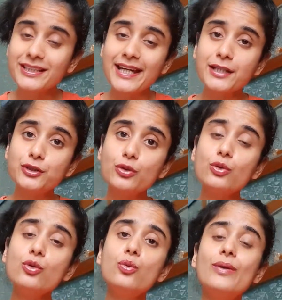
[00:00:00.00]
day
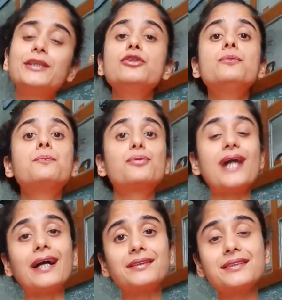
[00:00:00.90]
2 when you
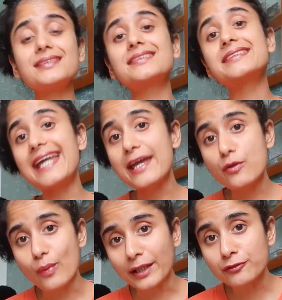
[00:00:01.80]
practice day
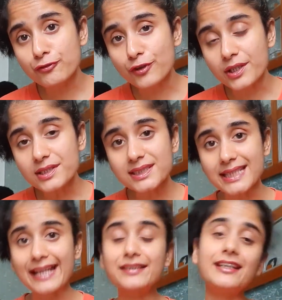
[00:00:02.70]
1 first
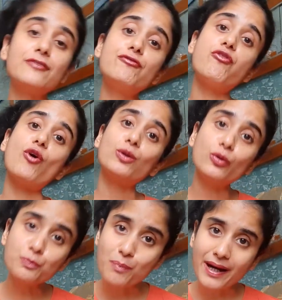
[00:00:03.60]
and then
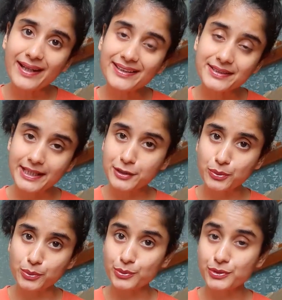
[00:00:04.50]
followed by day
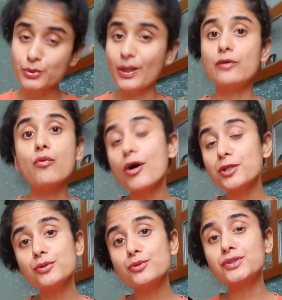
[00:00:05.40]
2. So I want
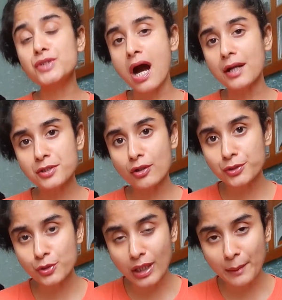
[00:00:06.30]
you to start your
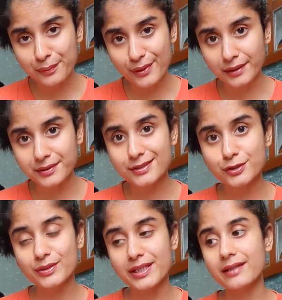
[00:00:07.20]
yoga practice
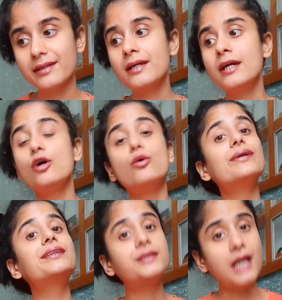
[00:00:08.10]
today
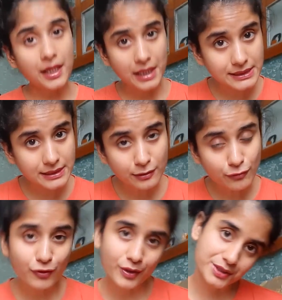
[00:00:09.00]
with Tadasana
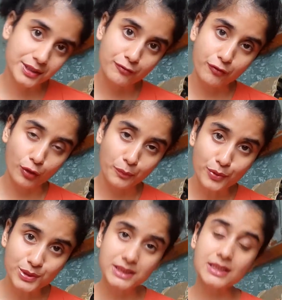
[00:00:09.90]
first and
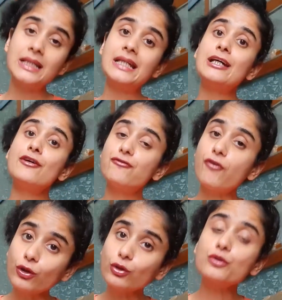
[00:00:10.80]
foremost,
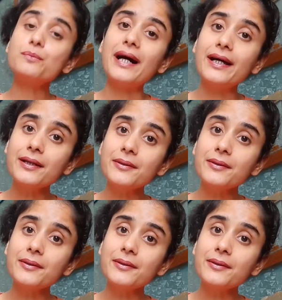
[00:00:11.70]
followed by